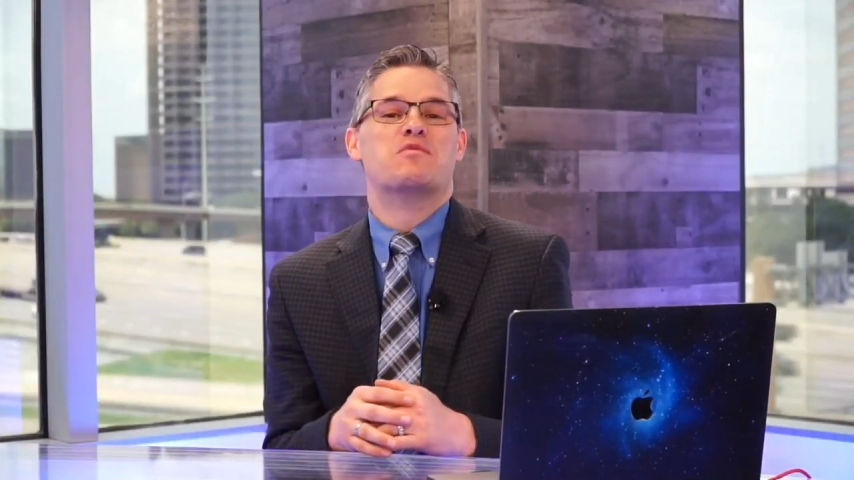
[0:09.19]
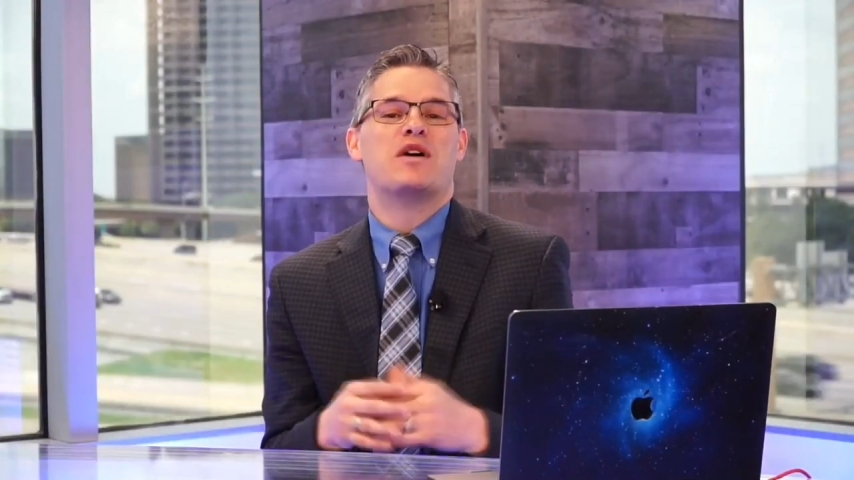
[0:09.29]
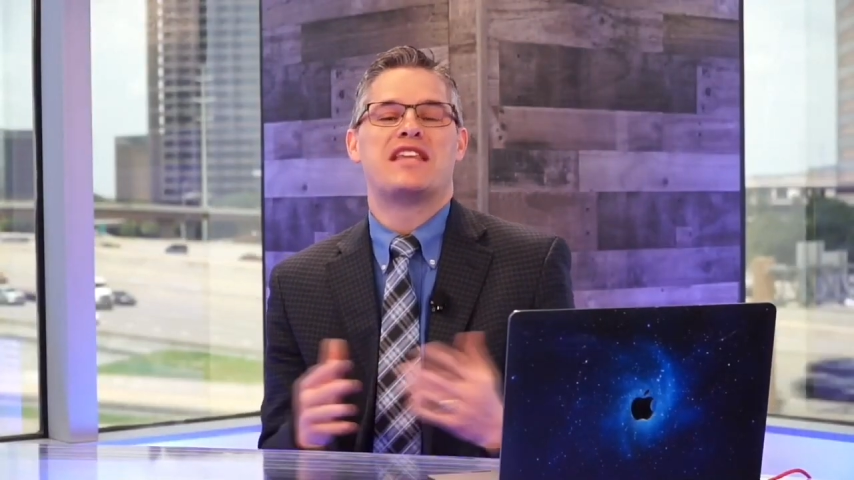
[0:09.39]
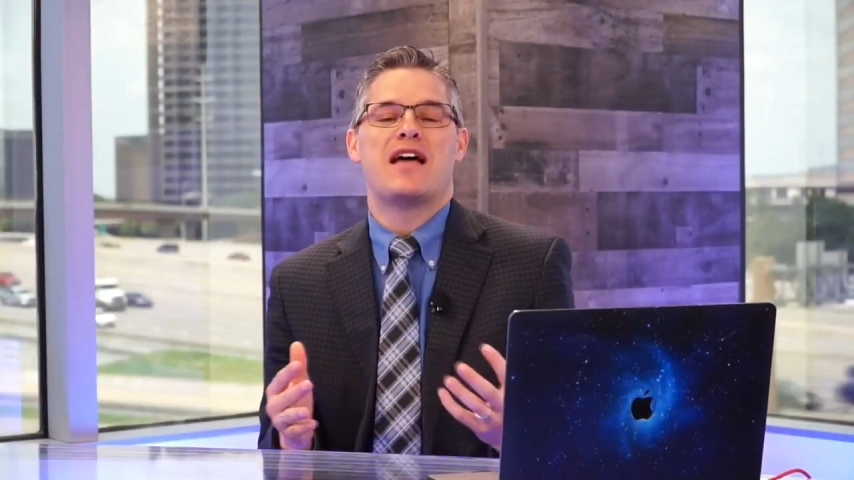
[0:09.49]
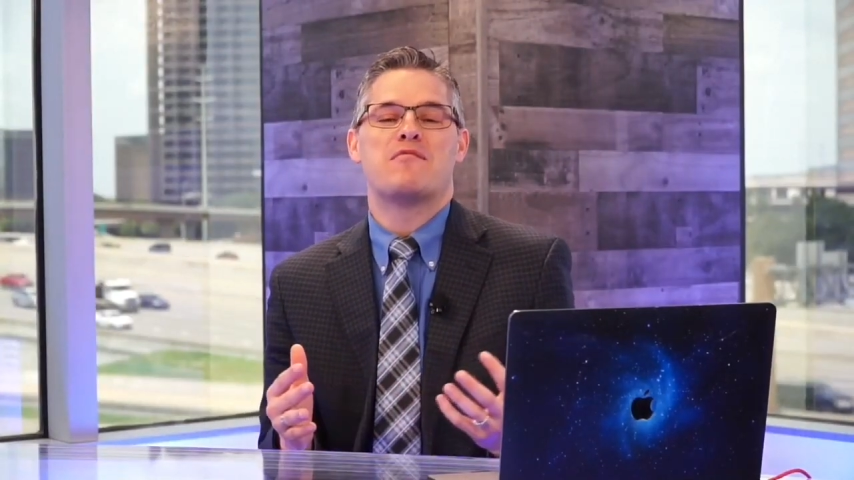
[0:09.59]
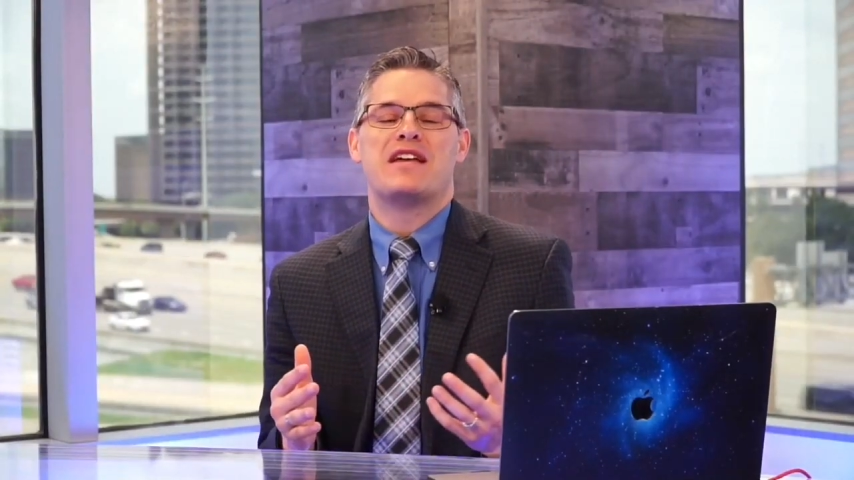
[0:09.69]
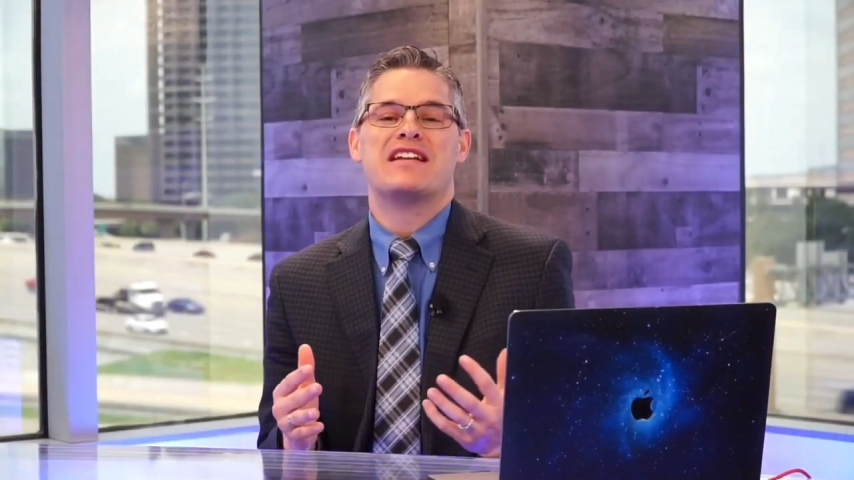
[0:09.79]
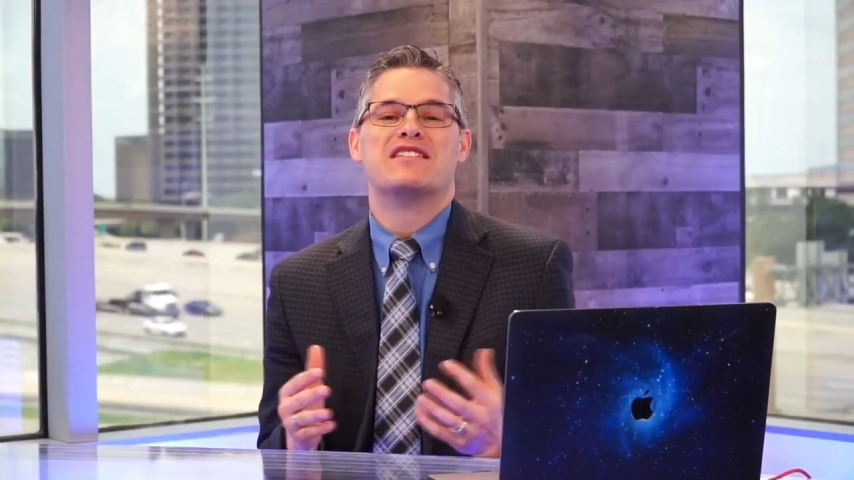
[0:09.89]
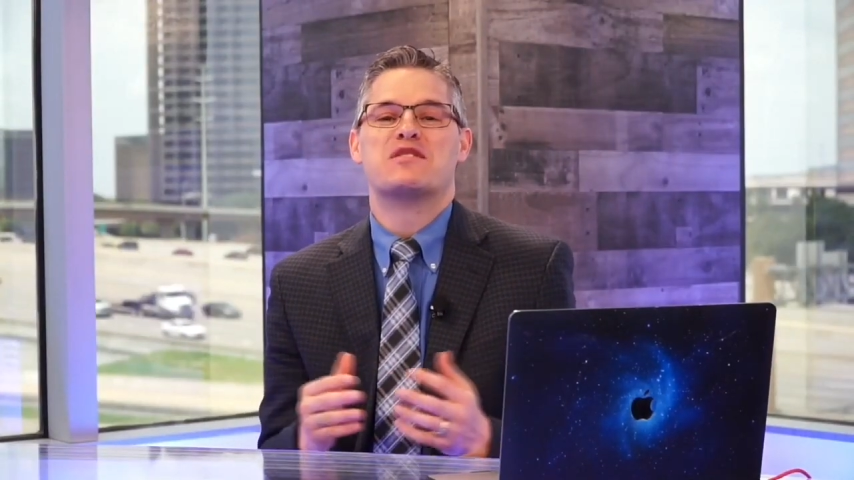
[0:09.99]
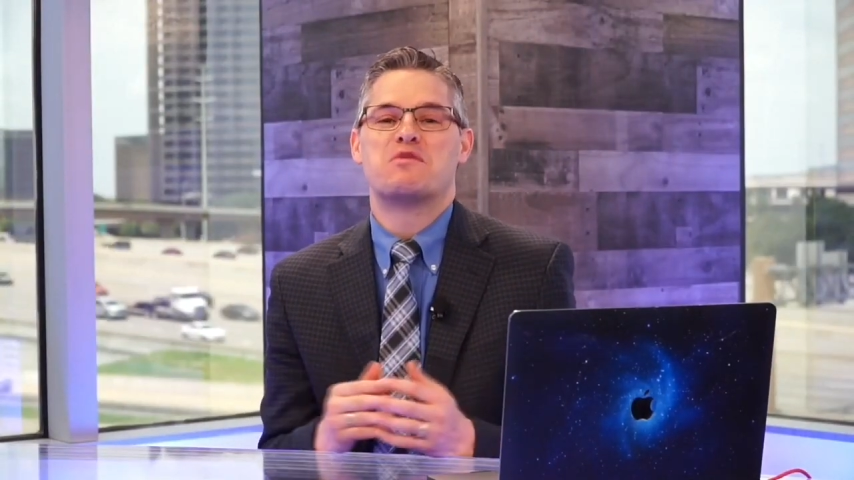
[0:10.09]
And what that
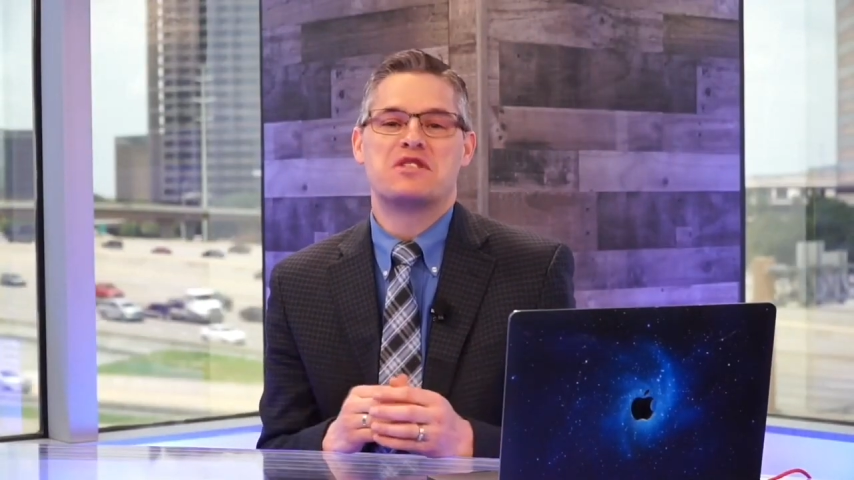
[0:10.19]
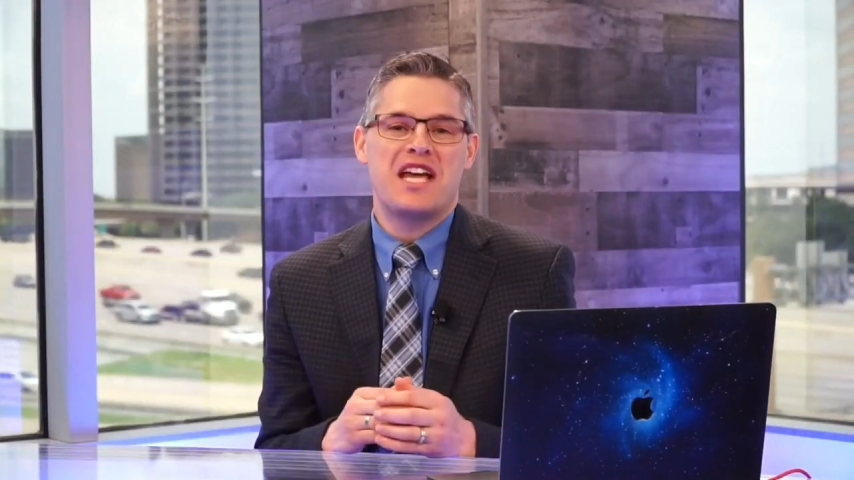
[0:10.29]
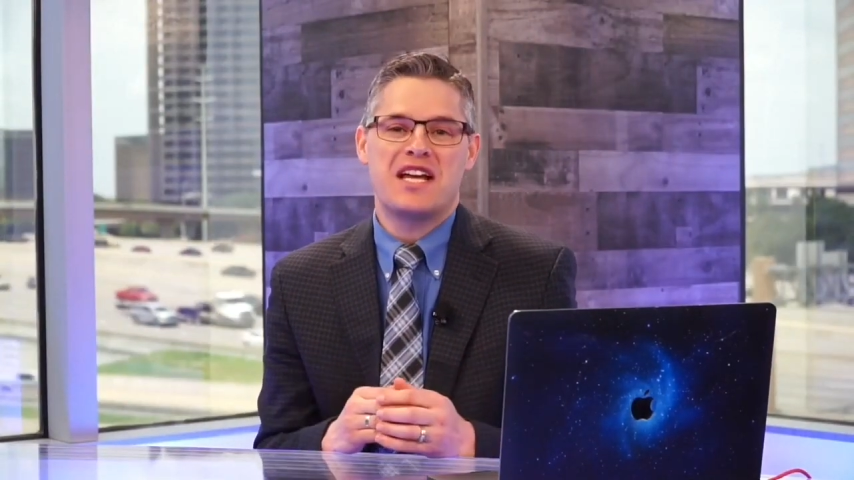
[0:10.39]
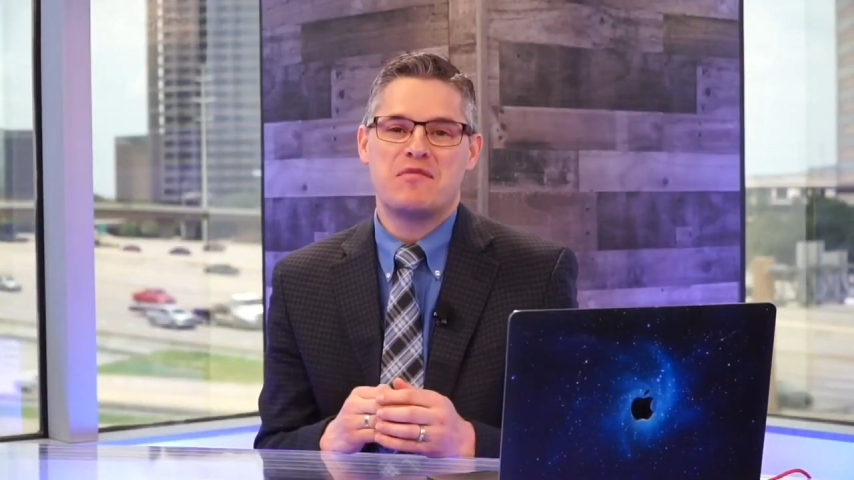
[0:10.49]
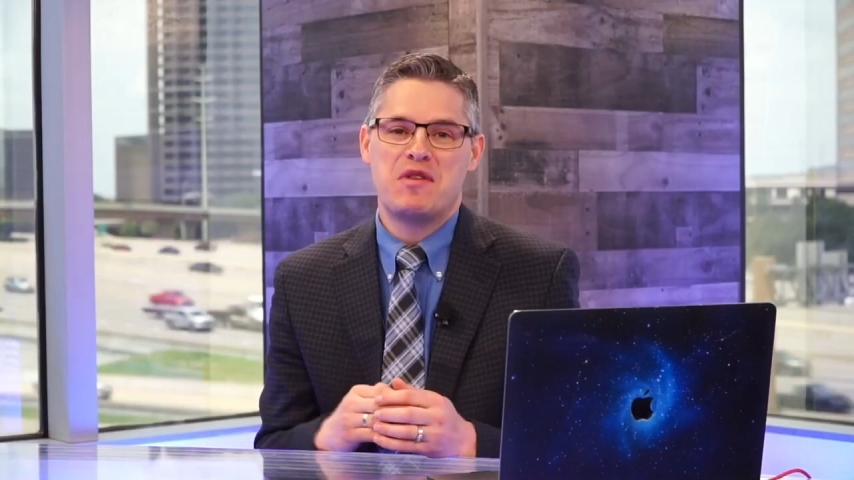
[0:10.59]
means is we're taking